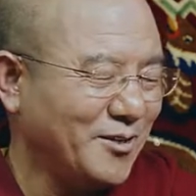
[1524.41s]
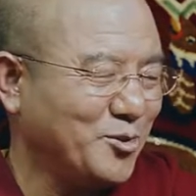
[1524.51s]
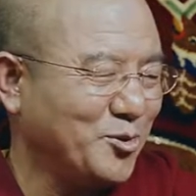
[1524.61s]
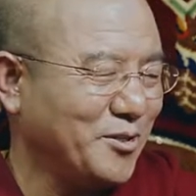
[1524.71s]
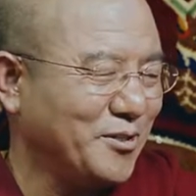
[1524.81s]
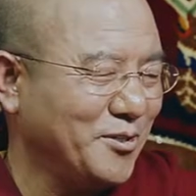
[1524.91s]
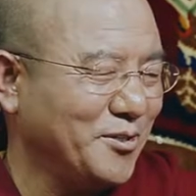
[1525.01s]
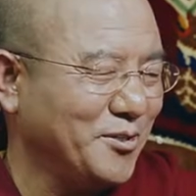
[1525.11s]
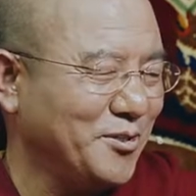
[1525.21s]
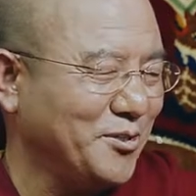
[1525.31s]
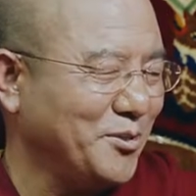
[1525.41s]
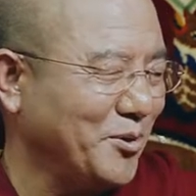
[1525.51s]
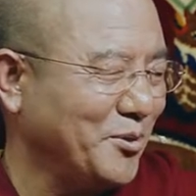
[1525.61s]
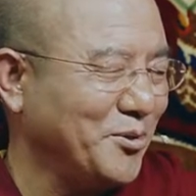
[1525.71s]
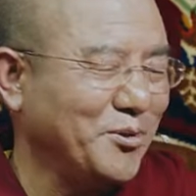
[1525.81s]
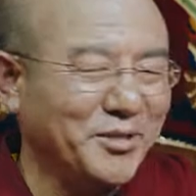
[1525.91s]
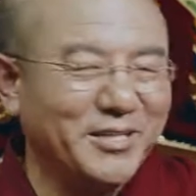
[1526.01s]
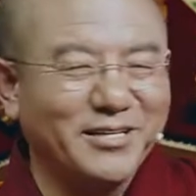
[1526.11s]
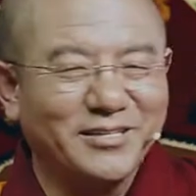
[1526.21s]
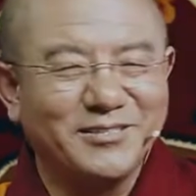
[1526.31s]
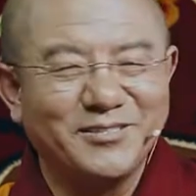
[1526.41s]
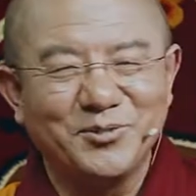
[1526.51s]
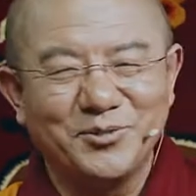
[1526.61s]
young people would study in